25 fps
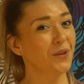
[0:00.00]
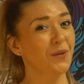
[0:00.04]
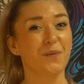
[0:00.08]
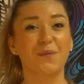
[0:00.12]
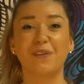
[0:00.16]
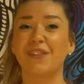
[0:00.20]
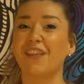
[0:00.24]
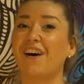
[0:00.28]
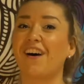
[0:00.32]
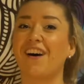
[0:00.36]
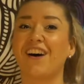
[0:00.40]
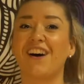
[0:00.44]

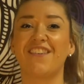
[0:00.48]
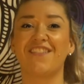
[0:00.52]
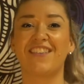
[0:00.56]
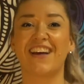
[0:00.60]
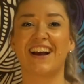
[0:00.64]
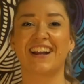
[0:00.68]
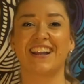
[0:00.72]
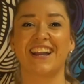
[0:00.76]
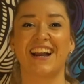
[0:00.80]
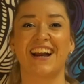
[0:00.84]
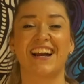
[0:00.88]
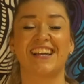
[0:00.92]
With all of
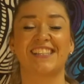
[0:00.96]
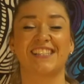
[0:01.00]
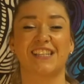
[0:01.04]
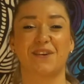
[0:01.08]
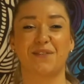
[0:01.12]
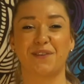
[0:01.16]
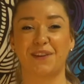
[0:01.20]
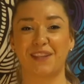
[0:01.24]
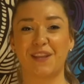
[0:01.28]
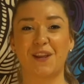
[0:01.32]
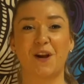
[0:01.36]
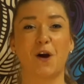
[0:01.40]
that, guys, I
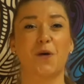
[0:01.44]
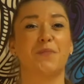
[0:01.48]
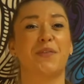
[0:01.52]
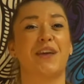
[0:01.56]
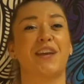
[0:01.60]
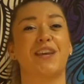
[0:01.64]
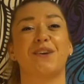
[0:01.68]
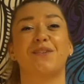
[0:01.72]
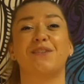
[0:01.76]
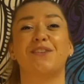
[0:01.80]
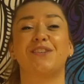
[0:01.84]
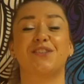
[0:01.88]
really hope
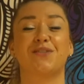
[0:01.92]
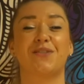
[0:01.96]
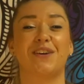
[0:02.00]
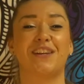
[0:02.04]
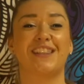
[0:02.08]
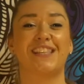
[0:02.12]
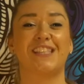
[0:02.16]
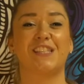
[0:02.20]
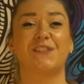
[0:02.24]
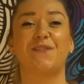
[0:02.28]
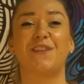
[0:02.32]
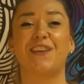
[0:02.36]
that you
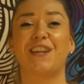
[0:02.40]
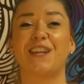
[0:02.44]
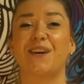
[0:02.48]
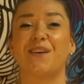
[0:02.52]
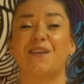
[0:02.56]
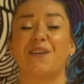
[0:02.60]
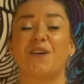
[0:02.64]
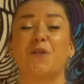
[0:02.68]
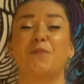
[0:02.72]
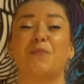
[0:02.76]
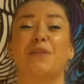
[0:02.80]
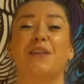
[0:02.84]
enjoyed this video.
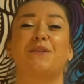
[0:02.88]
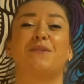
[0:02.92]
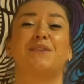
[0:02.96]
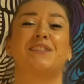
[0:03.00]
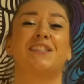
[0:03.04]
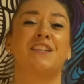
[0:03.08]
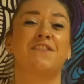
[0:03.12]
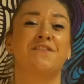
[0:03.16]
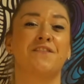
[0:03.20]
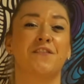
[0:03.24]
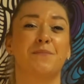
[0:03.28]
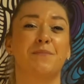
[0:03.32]
I hope that it
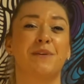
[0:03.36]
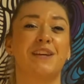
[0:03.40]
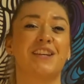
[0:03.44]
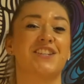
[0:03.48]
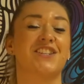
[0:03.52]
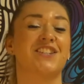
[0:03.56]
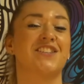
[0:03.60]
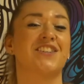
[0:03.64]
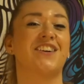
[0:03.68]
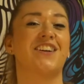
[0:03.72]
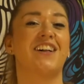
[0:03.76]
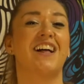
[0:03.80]
was
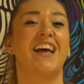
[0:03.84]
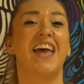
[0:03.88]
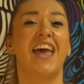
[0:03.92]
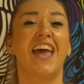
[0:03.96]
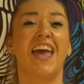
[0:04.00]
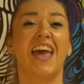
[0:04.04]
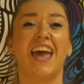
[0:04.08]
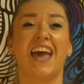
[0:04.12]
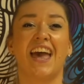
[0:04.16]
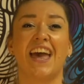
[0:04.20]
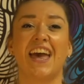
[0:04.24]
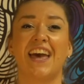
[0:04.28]
informational,
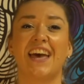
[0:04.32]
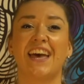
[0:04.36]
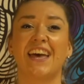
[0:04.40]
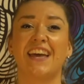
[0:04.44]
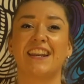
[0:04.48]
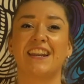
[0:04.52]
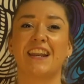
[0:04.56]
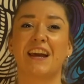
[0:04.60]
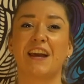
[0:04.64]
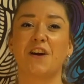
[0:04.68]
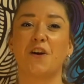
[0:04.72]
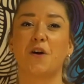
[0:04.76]

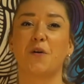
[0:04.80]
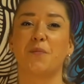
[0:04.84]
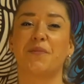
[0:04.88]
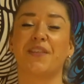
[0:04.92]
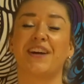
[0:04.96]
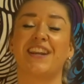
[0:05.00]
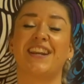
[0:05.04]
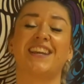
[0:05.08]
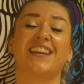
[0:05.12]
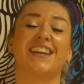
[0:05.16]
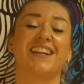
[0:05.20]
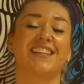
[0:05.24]
and I hope
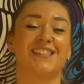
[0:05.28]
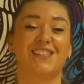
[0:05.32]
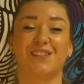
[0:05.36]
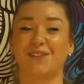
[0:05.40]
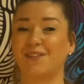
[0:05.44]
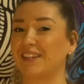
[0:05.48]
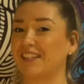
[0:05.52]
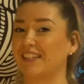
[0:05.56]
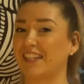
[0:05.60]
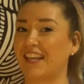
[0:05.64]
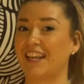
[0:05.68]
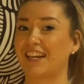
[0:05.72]
that it gets
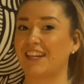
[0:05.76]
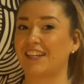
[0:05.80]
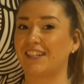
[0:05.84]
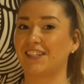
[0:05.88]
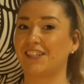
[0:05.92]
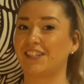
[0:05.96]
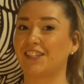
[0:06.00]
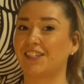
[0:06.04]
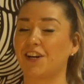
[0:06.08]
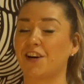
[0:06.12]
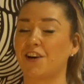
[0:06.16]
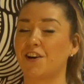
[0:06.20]
you excited
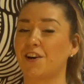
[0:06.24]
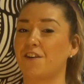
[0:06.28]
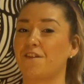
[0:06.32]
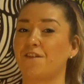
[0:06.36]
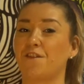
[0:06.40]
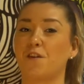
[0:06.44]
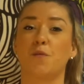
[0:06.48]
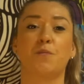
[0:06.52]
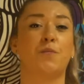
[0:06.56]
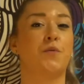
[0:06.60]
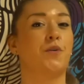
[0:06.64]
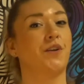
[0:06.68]
to start your
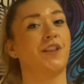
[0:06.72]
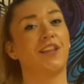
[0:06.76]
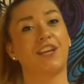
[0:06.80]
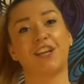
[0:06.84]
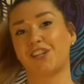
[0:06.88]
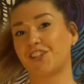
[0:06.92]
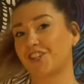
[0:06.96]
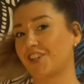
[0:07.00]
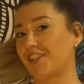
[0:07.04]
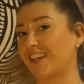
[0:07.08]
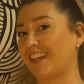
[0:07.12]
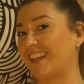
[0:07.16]
foam
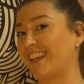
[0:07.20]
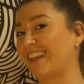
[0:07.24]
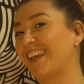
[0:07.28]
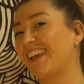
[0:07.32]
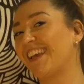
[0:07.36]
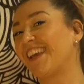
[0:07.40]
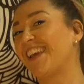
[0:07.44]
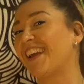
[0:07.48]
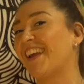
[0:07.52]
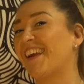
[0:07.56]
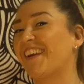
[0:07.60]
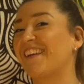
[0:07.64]
rolling journey.
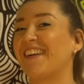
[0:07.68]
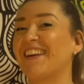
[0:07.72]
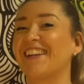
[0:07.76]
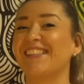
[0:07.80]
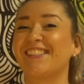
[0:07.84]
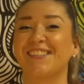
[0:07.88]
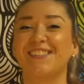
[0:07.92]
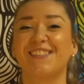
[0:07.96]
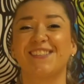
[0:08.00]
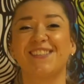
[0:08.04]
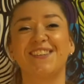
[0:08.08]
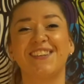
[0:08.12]
All right,
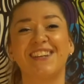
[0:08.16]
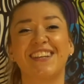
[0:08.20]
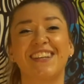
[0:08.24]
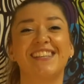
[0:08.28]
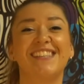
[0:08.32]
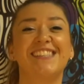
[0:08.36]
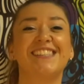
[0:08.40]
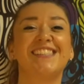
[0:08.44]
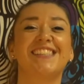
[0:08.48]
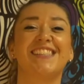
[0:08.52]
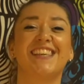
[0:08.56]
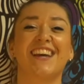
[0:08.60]
so tune
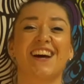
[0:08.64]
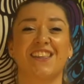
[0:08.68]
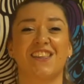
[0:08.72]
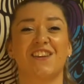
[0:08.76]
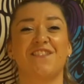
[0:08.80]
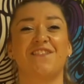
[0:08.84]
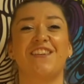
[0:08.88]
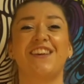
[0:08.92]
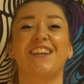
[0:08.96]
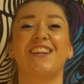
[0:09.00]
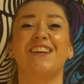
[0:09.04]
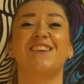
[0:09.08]
in to the
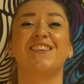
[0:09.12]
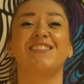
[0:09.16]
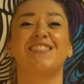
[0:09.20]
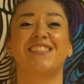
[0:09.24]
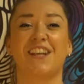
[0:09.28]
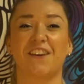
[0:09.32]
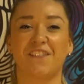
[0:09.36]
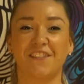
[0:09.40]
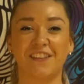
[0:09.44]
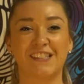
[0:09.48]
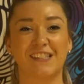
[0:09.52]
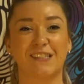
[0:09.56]
other videos.
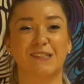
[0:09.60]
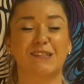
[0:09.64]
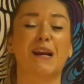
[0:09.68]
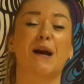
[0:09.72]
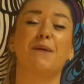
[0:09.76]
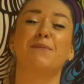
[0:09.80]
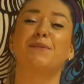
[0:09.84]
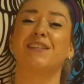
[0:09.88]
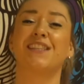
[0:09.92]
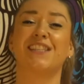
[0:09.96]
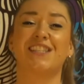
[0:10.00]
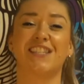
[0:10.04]
Definitely
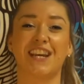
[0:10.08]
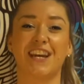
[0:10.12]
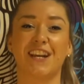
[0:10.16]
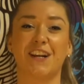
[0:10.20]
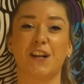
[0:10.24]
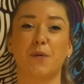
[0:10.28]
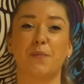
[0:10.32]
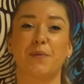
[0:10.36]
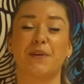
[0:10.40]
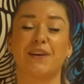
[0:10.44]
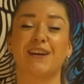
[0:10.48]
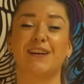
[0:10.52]
subscribe to the
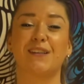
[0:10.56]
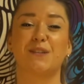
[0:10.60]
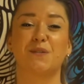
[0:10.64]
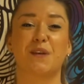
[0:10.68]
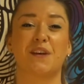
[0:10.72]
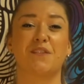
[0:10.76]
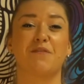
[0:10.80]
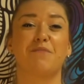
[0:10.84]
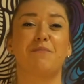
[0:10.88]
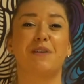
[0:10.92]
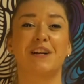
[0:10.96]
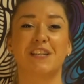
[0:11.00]
channel because
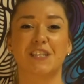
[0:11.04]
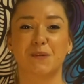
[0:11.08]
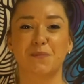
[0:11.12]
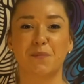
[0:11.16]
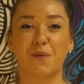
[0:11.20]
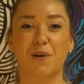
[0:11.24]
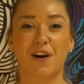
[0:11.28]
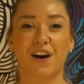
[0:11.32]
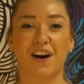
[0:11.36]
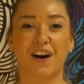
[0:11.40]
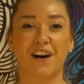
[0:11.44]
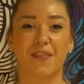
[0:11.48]
we have much
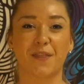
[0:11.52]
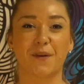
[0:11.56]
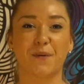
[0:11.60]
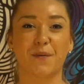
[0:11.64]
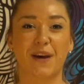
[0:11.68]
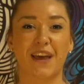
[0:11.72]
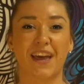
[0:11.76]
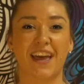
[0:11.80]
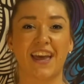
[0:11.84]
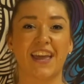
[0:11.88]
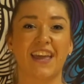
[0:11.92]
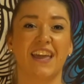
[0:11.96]
more on the
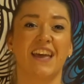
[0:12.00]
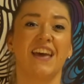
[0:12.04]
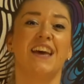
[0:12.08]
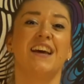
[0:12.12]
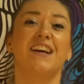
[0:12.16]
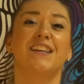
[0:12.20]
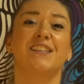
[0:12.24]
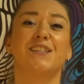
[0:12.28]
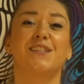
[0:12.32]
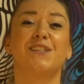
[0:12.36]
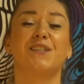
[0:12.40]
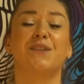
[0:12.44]
way
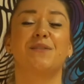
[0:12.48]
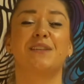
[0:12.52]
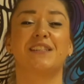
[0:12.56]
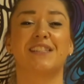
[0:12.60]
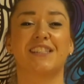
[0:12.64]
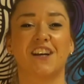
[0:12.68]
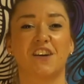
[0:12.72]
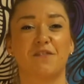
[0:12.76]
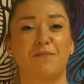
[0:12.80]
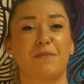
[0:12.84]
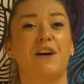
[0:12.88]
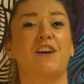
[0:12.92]
to do with
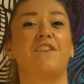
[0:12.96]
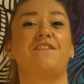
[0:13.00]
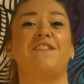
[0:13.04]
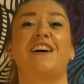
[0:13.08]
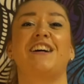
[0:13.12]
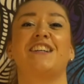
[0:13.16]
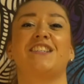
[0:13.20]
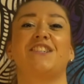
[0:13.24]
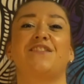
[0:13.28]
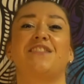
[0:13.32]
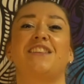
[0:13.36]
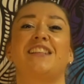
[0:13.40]

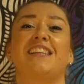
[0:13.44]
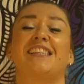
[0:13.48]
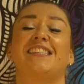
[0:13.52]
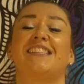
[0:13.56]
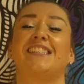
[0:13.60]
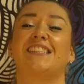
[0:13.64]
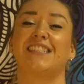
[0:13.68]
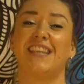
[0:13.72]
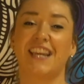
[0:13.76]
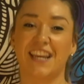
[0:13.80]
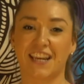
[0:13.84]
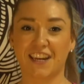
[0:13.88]
self-myofascial
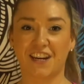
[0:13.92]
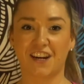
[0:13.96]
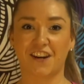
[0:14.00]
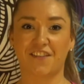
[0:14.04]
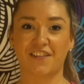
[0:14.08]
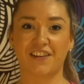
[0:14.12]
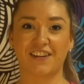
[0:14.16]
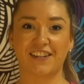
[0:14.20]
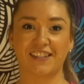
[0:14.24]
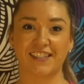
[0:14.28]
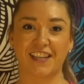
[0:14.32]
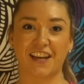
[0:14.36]
release. Take care
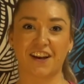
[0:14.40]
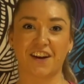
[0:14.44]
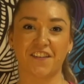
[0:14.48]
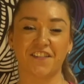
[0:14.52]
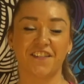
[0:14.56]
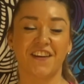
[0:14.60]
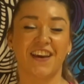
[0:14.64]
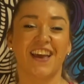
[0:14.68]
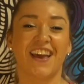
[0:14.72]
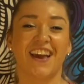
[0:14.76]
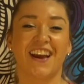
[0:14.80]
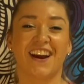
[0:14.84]
of
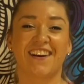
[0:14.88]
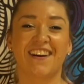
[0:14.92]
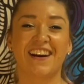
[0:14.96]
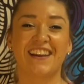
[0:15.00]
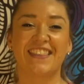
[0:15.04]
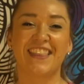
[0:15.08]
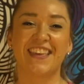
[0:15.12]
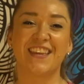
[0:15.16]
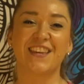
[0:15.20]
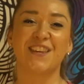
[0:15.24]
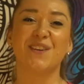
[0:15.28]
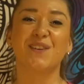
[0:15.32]
yourself. All
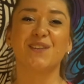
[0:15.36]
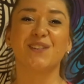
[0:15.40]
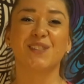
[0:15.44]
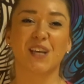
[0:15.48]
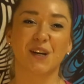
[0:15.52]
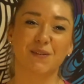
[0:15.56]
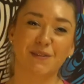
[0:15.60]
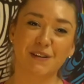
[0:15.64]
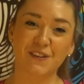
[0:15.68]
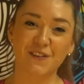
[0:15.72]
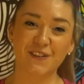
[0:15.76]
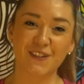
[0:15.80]
right, thank you
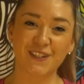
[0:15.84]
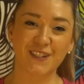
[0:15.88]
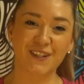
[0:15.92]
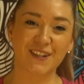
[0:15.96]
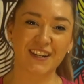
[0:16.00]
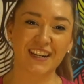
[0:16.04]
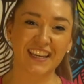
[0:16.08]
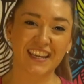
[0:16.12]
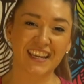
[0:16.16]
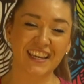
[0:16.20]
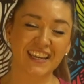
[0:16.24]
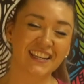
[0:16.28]
so much for
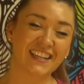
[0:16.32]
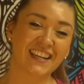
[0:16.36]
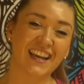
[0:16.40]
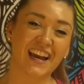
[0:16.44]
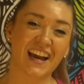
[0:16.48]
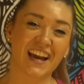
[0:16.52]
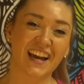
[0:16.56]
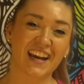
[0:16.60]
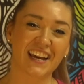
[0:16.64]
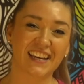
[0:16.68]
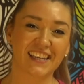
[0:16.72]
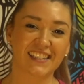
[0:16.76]
tuning in,
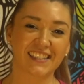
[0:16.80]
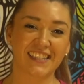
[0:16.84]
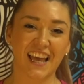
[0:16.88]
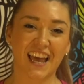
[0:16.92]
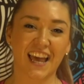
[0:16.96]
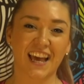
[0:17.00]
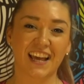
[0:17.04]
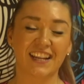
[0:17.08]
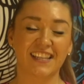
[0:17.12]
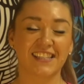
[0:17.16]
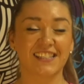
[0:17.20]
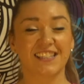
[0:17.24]
guys,
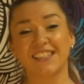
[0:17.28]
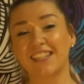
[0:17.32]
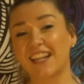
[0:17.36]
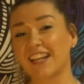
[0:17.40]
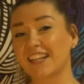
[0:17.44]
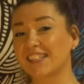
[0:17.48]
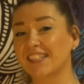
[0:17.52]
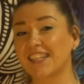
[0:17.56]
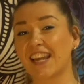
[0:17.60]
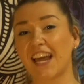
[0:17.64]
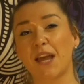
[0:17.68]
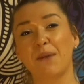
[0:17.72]
and until
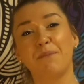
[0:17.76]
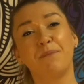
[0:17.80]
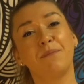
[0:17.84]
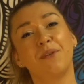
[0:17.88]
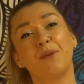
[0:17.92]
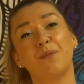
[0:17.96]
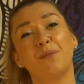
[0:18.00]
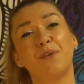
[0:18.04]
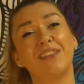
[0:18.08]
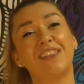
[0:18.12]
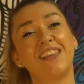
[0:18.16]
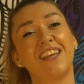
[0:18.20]
next time,
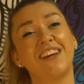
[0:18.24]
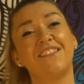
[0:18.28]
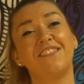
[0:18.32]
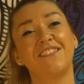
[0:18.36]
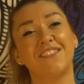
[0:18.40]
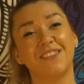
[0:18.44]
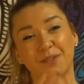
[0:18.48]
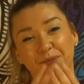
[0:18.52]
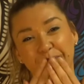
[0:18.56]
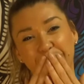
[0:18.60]
one love.